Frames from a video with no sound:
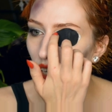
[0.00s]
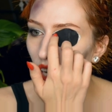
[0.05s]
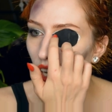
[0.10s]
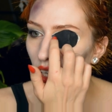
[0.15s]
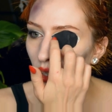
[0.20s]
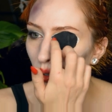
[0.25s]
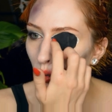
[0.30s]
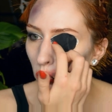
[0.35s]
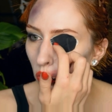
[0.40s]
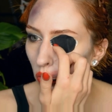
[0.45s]

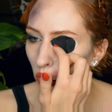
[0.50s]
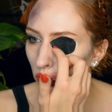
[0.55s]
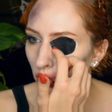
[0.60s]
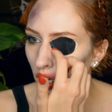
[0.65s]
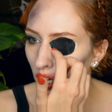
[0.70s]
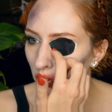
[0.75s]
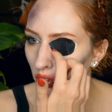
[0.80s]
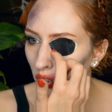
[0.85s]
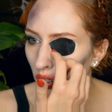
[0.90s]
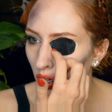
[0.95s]
I could not
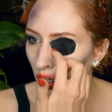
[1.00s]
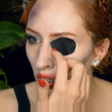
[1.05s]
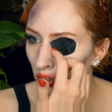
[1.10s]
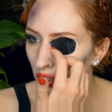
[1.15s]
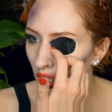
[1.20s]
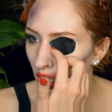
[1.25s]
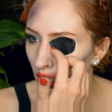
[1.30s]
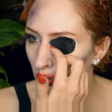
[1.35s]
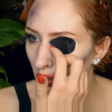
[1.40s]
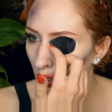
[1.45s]
drive a car
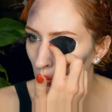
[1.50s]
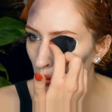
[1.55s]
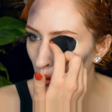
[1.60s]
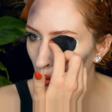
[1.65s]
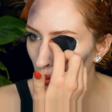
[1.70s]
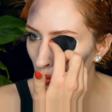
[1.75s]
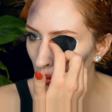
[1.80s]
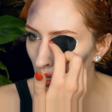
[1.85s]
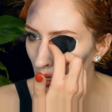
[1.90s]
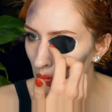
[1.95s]
safely
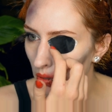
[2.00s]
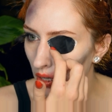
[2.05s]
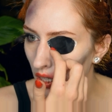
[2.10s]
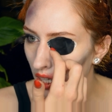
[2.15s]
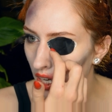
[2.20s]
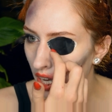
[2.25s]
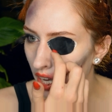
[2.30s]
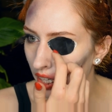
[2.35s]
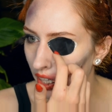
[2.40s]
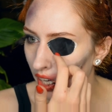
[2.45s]
probably, but
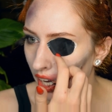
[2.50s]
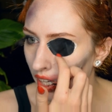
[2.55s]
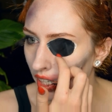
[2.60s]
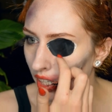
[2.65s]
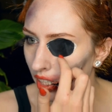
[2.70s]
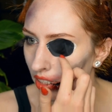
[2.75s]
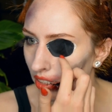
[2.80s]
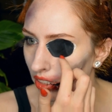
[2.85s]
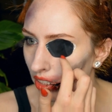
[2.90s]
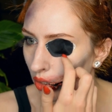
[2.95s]
like I
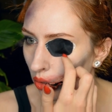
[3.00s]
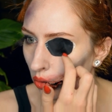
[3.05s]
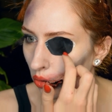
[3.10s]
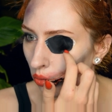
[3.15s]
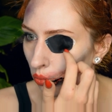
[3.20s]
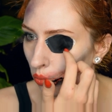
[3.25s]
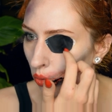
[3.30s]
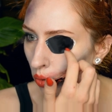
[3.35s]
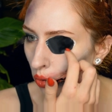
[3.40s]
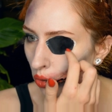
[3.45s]
can still
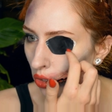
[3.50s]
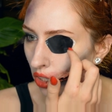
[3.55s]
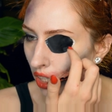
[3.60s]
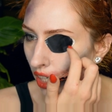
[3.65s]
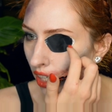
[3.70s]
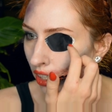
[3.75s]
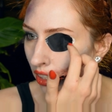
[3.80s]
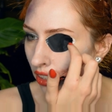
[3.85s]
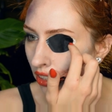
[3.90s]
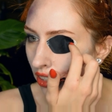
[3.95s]
walk
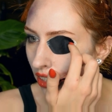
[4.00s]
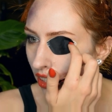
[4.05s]
stairs.